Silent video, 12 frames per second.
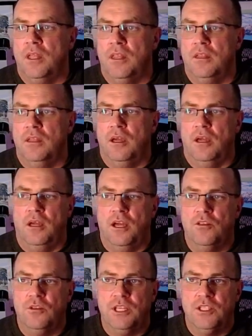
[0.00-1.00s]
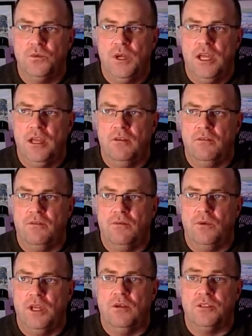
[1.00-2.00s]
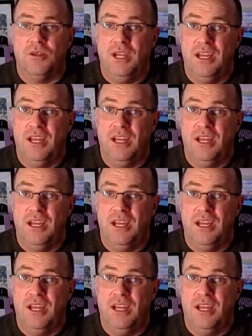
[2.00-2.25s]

Other things we also have